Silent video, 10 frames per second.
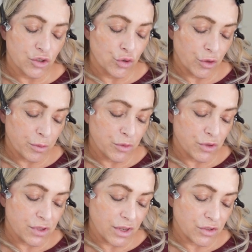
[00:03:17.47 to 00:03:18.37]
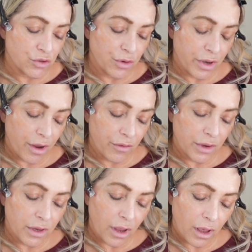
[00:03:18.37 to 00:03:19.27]
Tulip Dew sunscreen
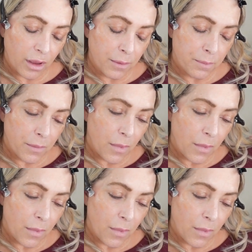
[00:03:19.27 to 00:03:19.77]
every day.